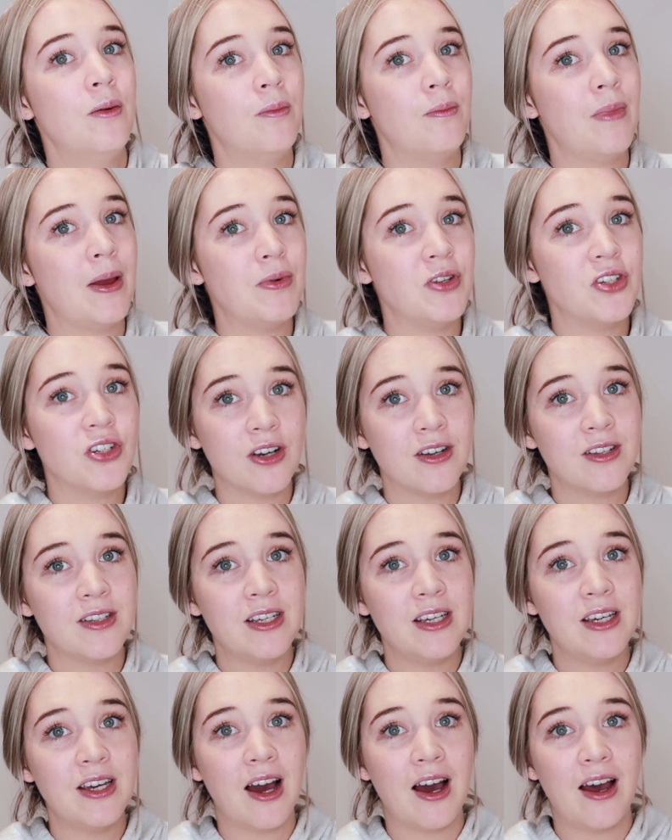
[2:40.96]
Maybe
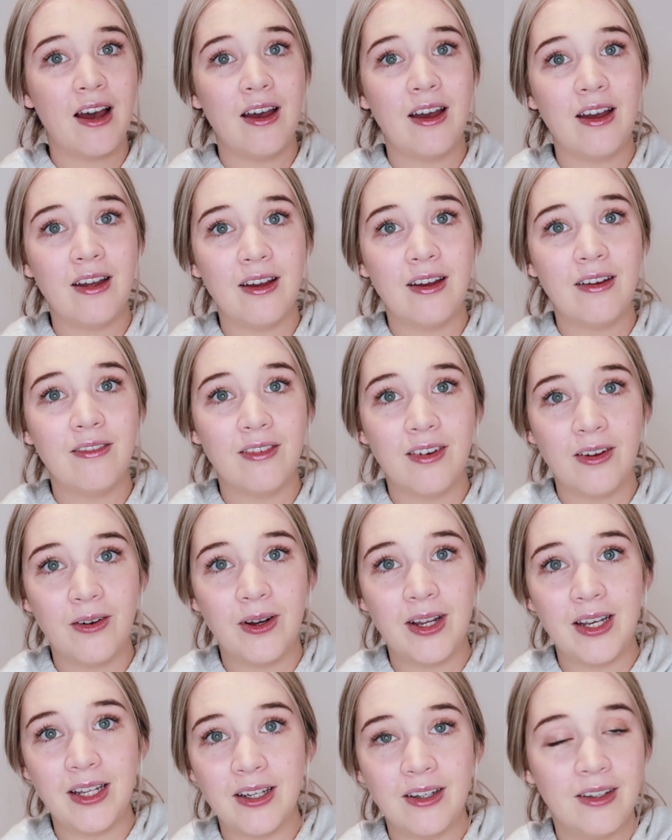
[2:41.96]
jersey, I have no
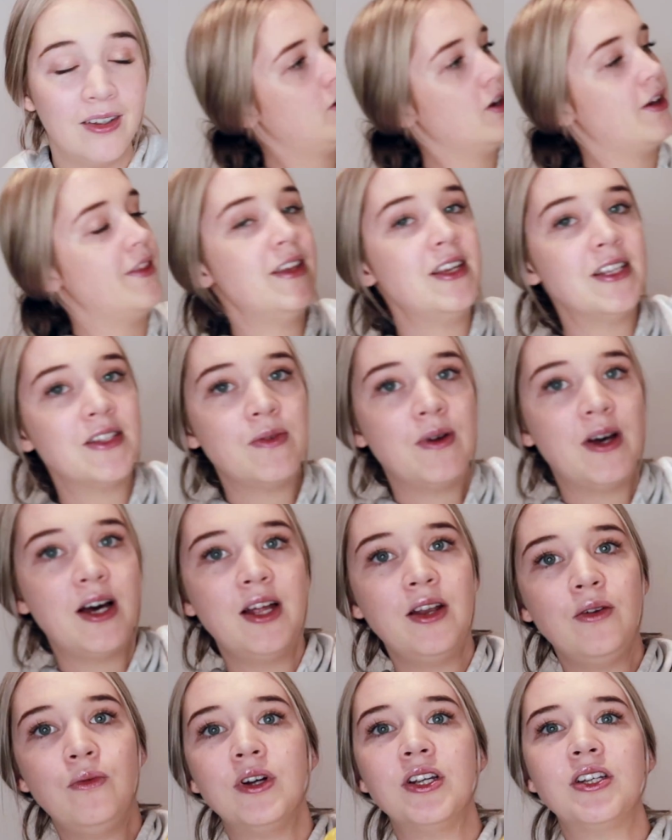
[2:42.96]
idea. Got this
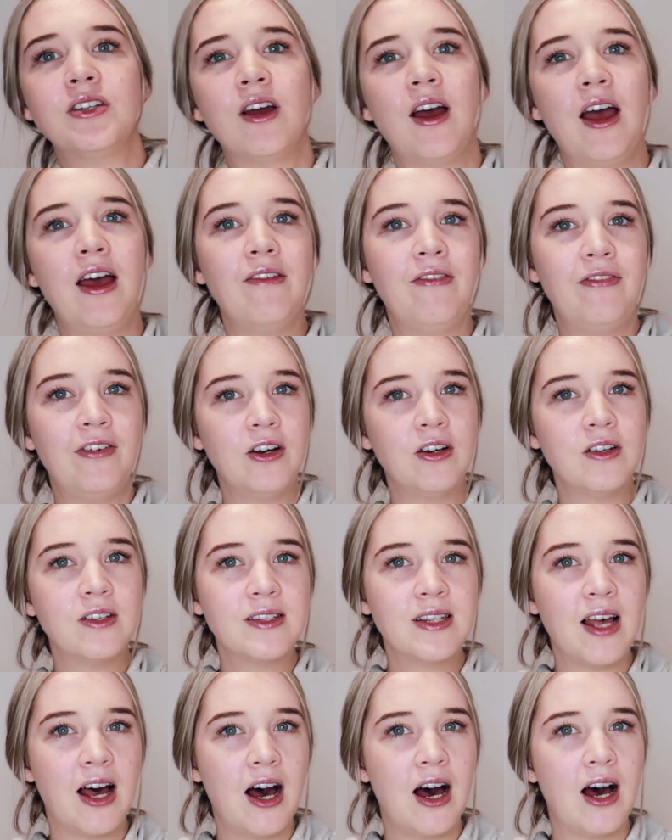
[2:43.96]
one, which it
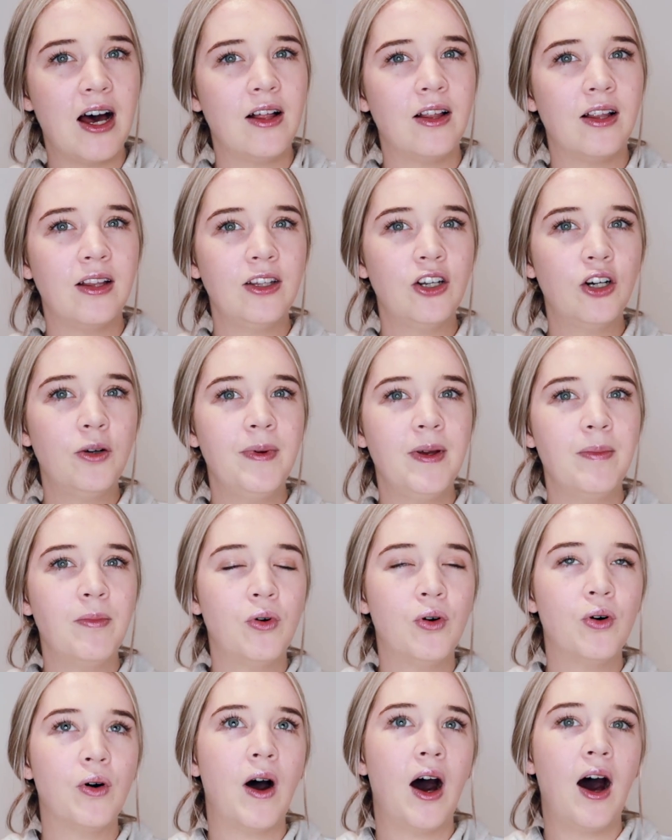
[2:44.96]
feels a little bit
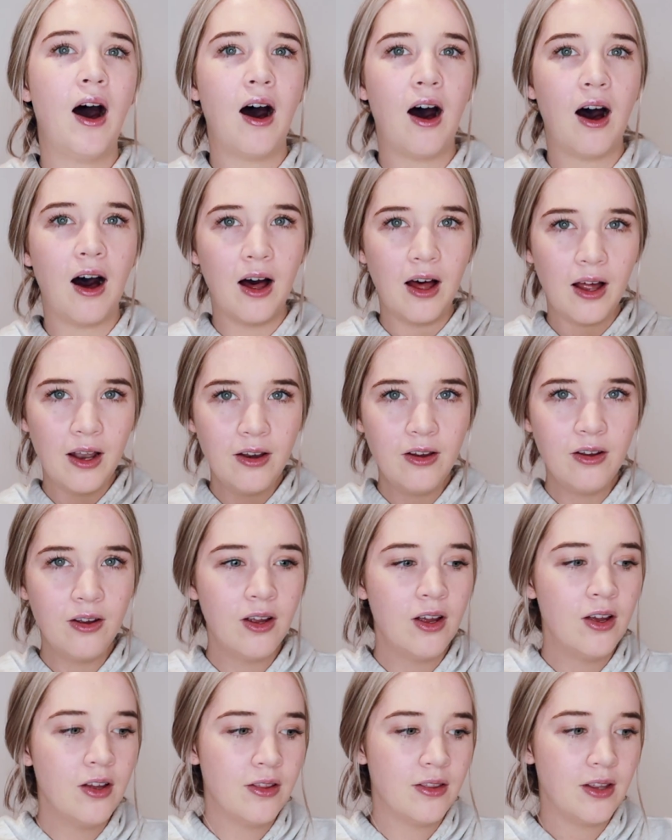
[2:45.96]
more hard
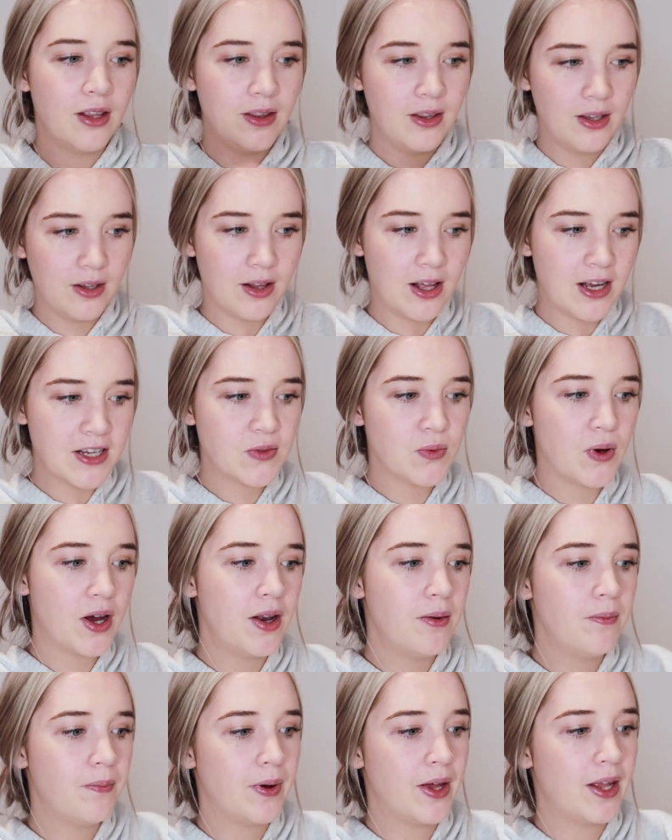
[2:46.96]
than the last
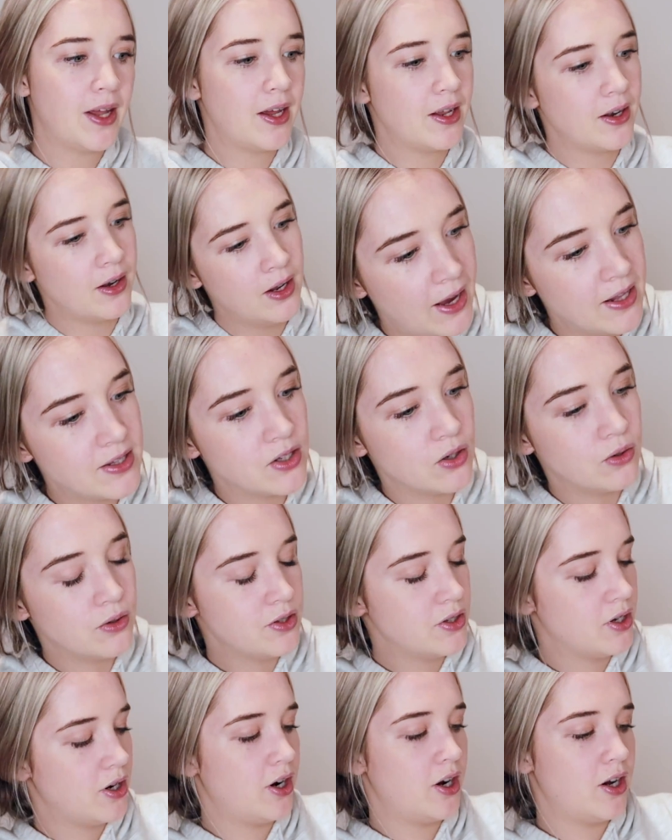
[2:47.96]
one, but it's
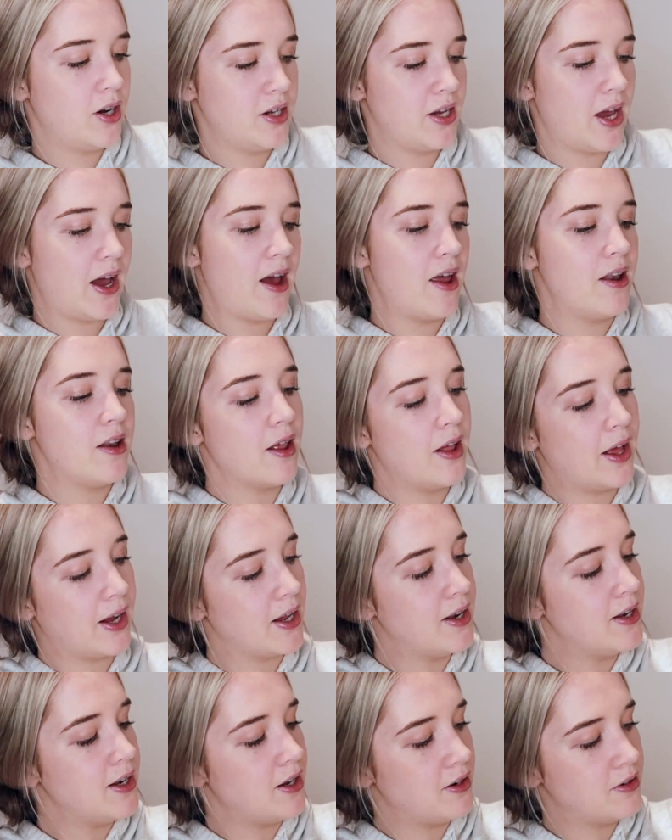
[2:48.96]
also, yeah, like
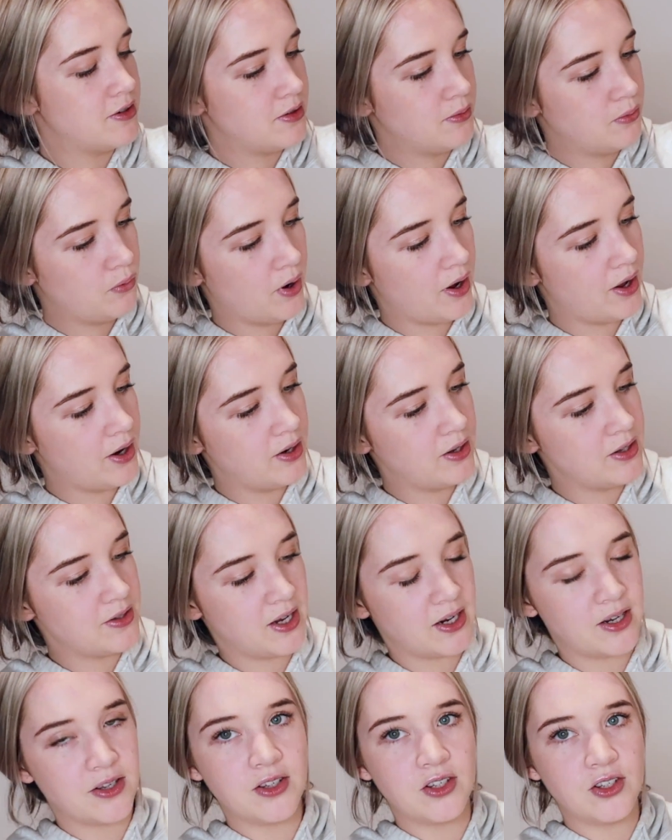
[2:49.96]
a knit one. It's
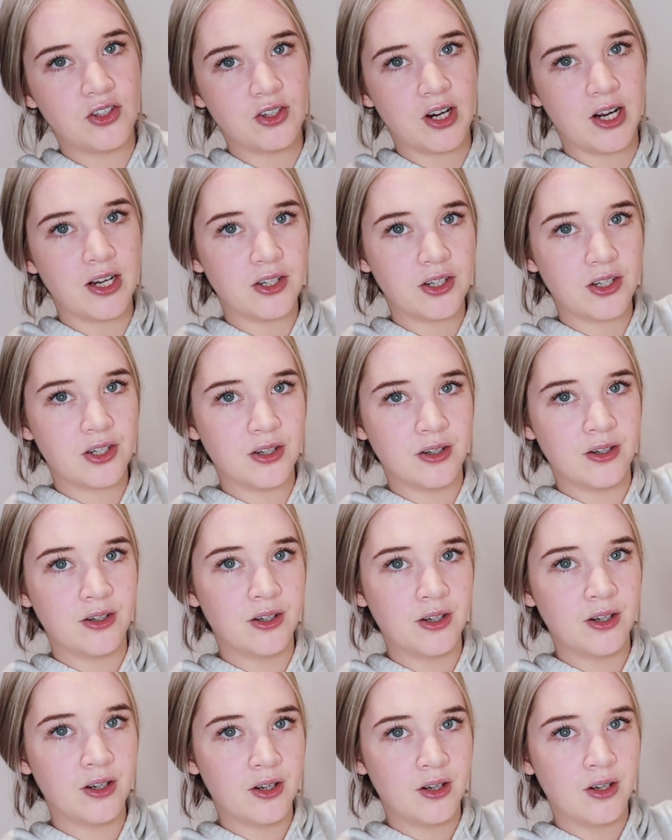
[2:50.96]
like a stretch
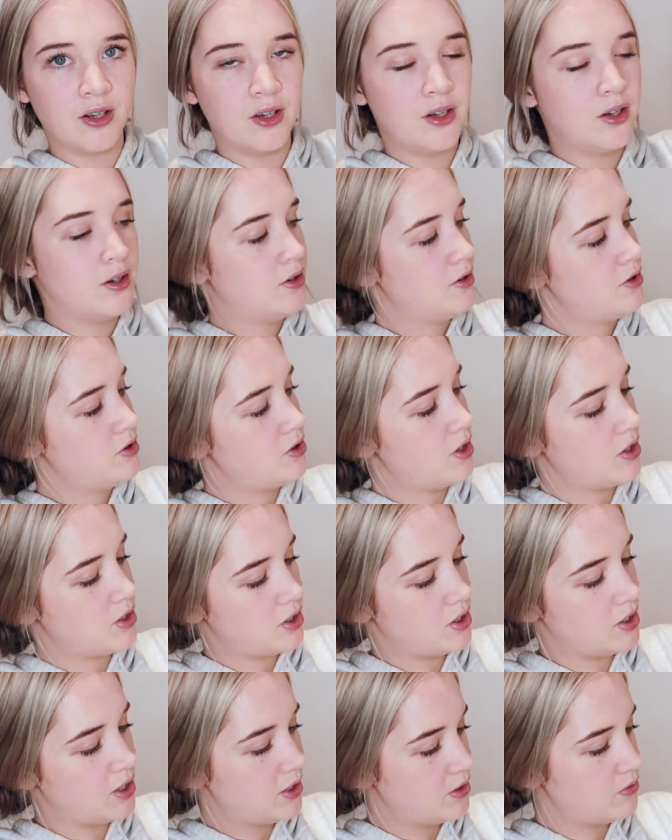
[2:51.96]

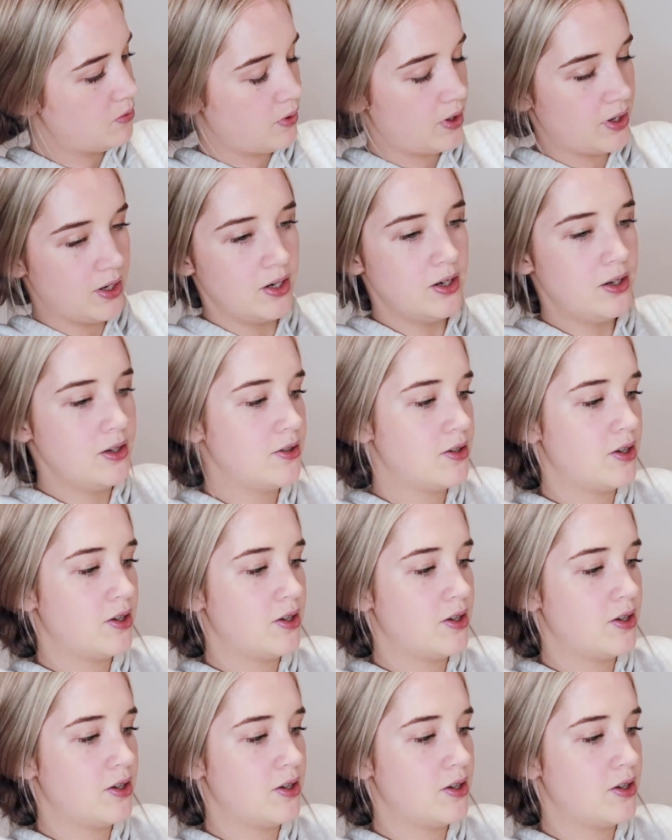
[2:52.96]
knit one.